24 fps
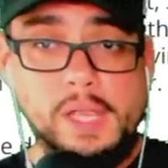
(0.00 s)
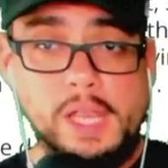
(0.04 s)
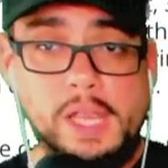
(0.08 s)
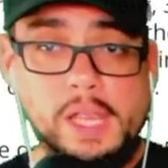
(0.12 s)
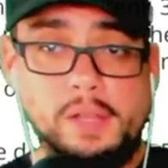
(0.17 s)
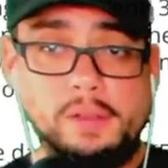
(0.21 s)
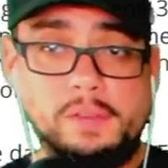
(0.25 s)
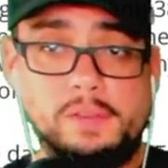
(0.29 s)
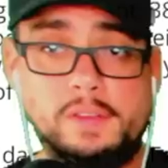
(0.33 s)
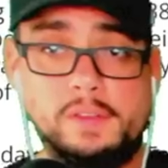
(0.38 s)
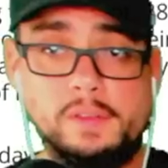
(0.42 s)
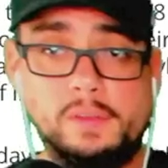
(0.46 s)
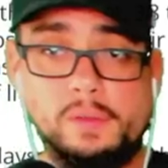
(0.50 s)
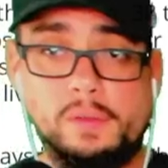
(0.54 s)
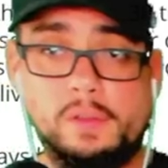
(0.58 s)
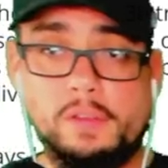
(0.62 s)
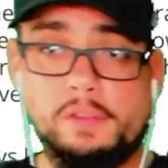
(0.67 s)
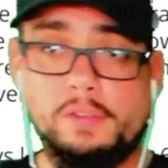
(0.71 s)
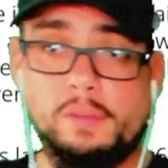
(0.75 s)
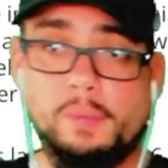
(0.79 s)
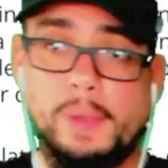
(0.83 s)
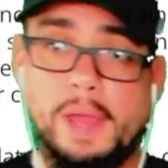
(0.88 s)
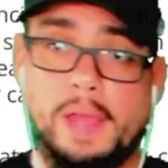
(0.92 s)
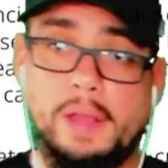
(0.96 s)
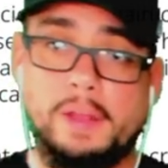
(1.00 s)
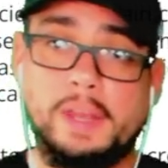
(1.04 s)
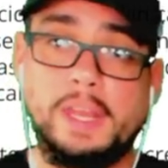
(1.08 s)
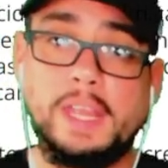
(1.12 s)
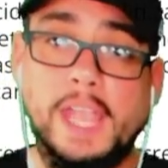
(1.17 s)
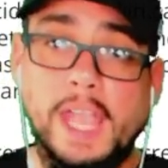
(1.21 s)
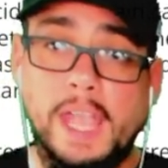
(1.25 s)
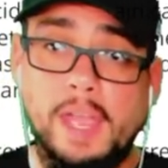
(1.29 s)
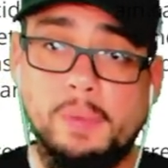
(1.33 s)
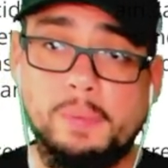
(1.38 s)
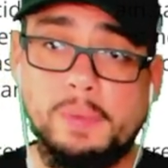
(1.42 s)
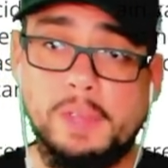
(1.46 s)
into the surrounding
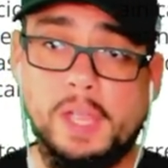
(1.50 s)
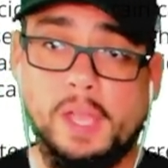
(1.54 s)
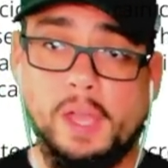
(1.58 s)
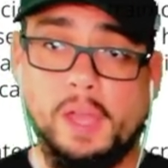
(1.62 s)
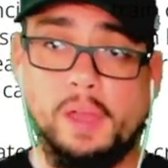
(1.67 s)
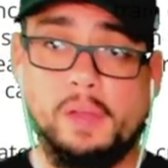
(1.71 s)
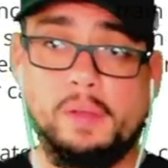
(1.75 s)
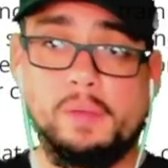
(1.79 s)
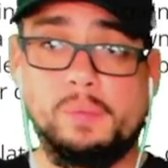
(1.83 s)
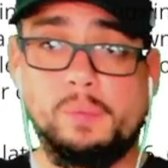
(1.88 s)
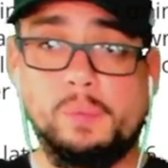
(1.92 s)
area.